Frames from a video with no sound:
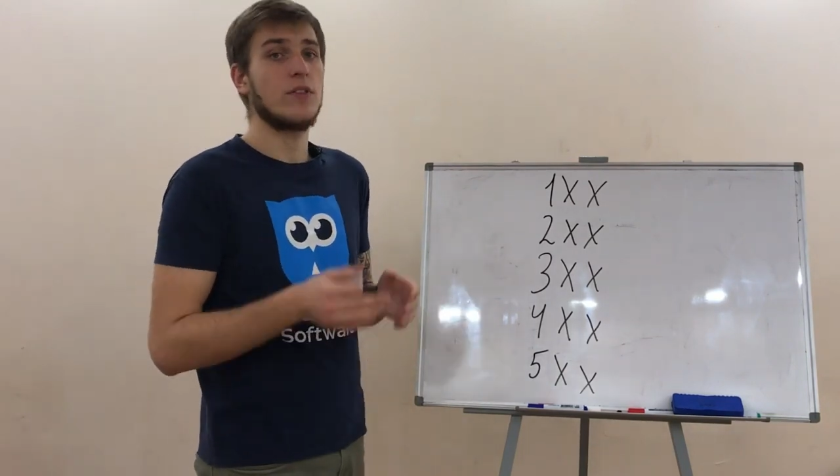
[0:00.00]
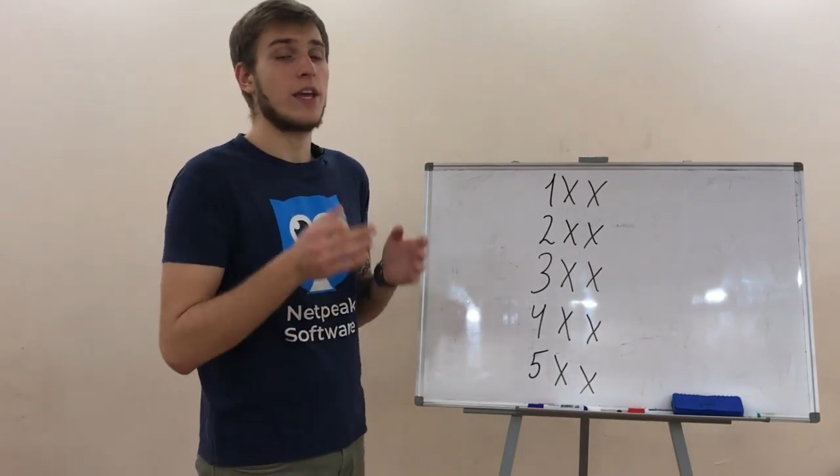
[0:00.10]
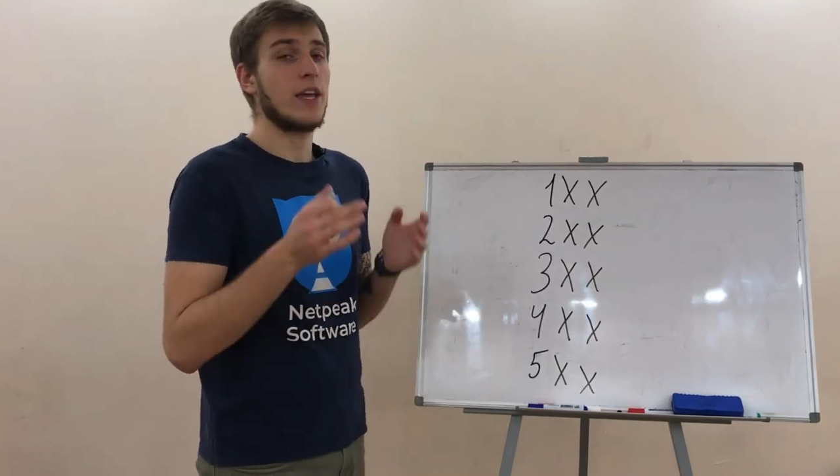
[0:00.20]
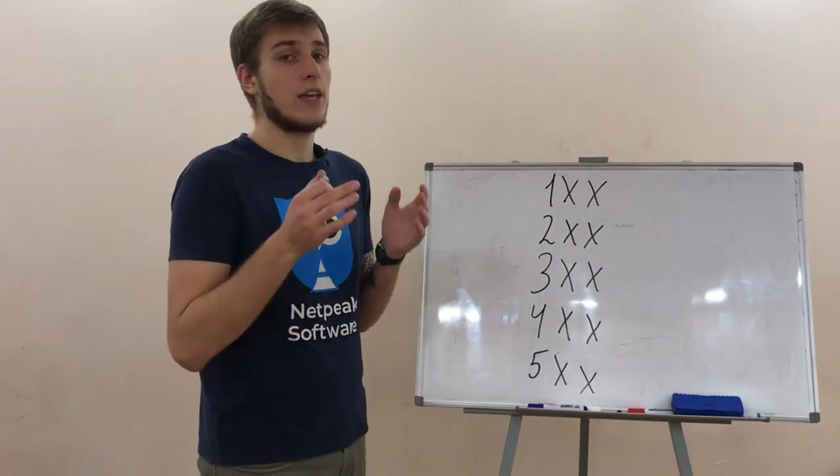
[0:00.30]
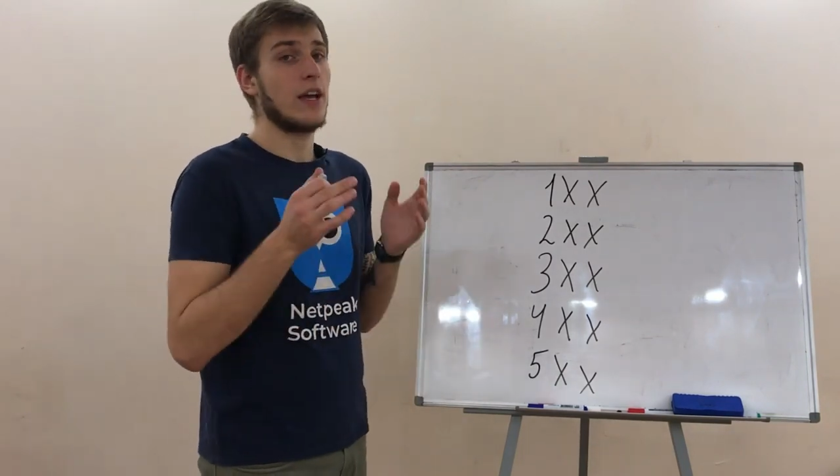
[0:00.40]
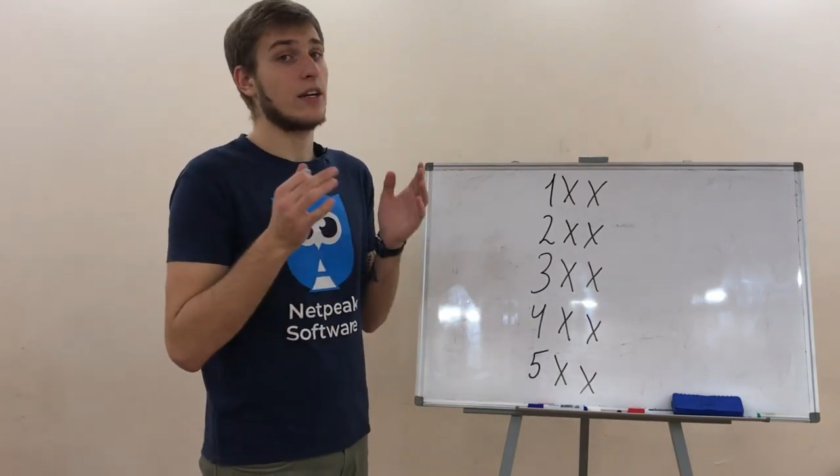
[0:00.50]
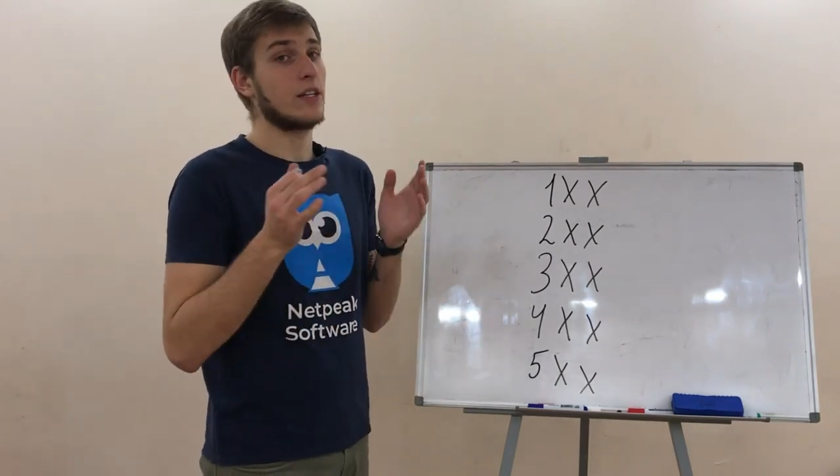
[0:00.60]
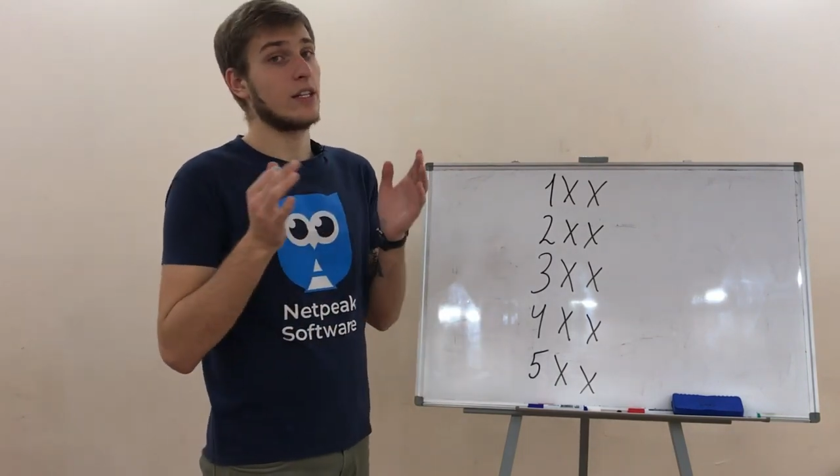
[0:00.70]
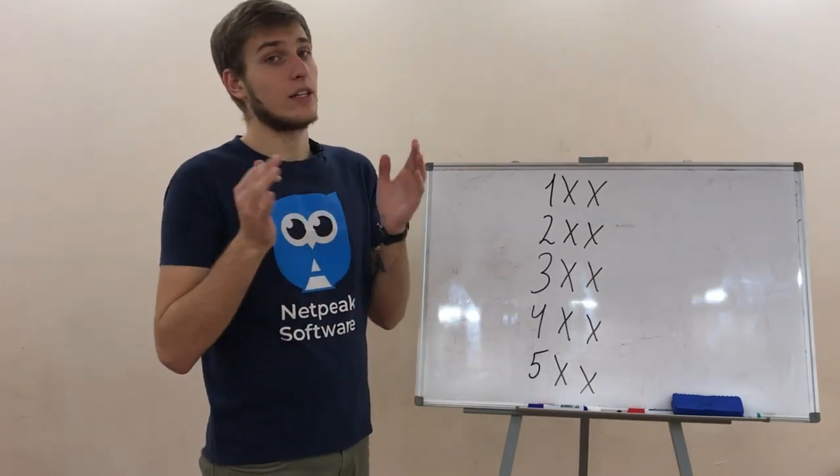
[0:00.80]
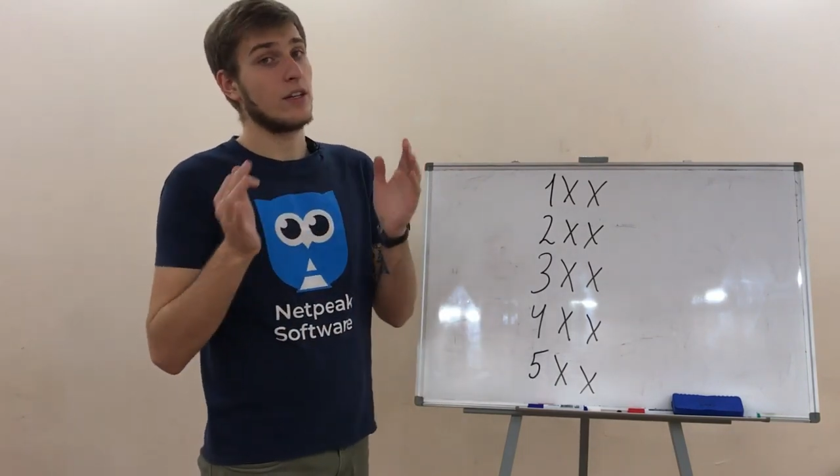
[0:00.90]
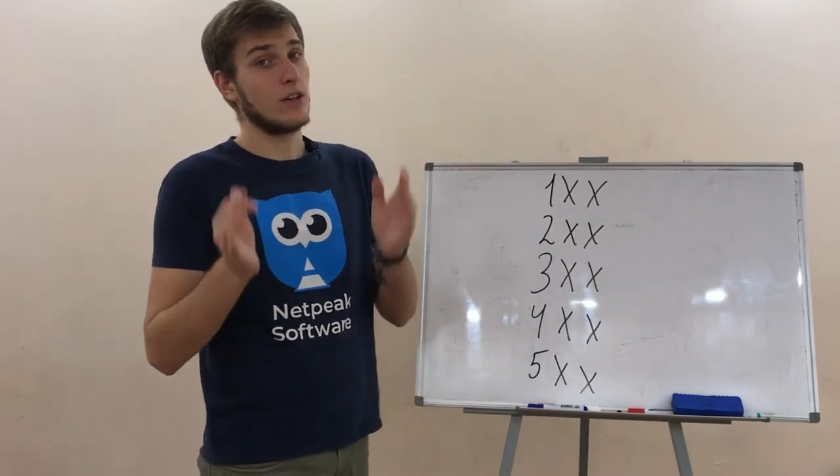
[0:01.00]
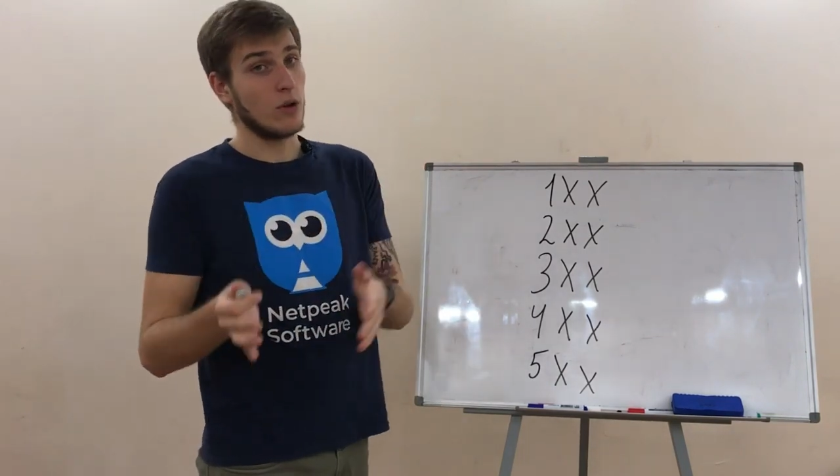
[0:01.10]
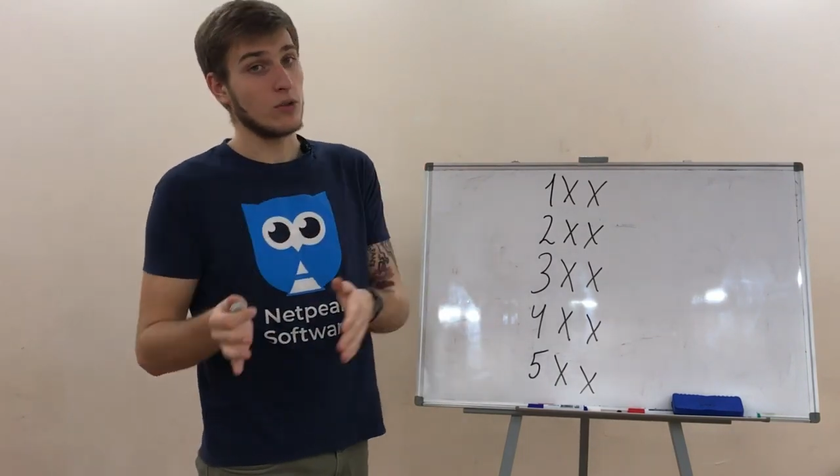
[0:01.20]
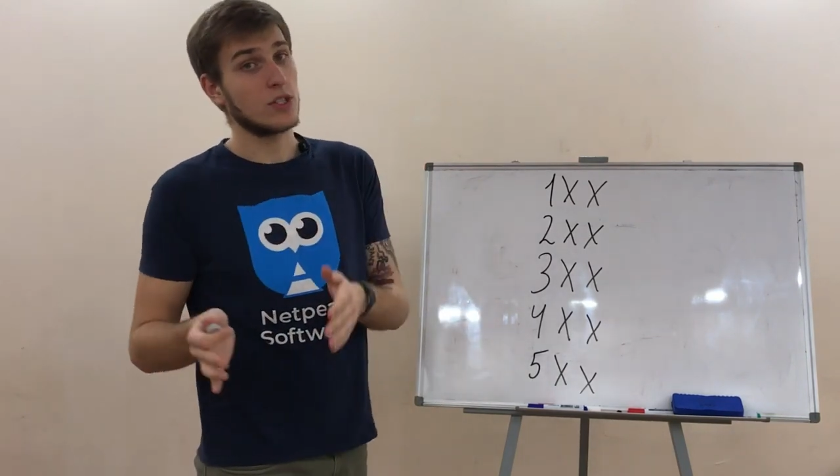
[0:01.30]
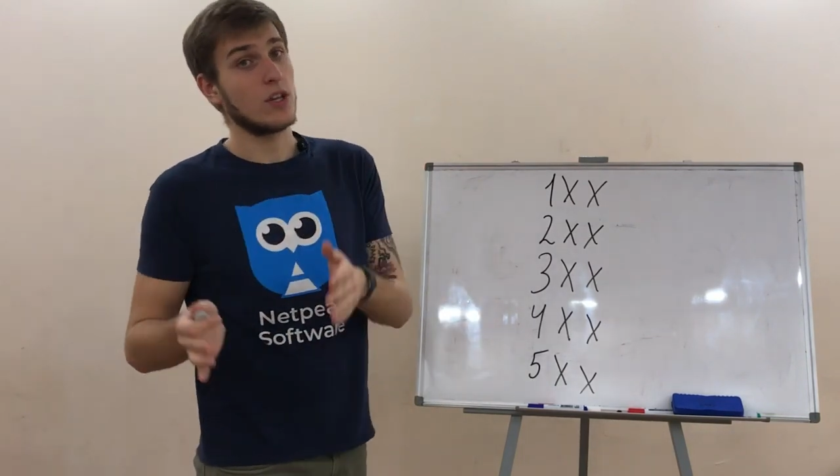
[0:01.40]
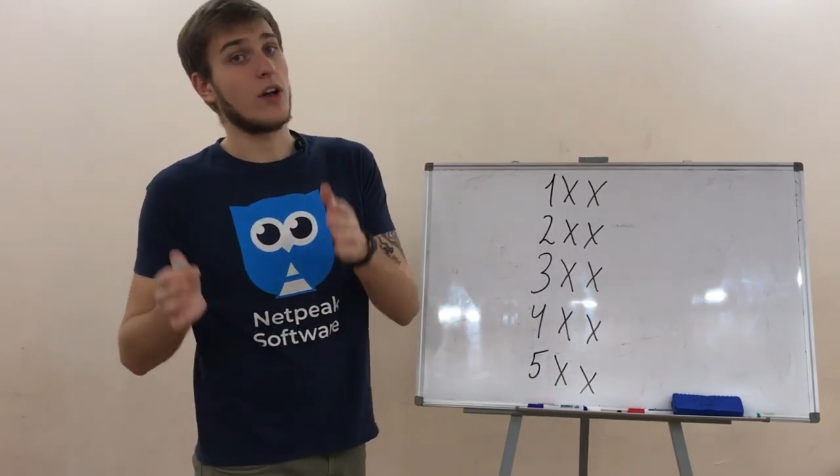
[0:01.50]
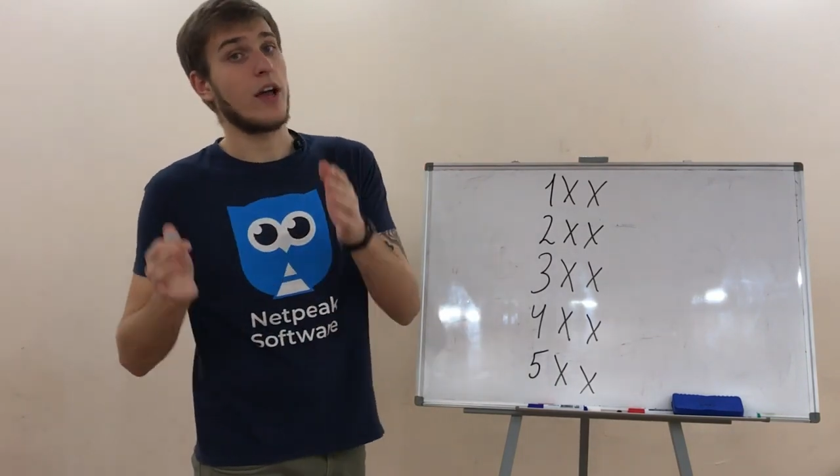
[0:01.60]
They are also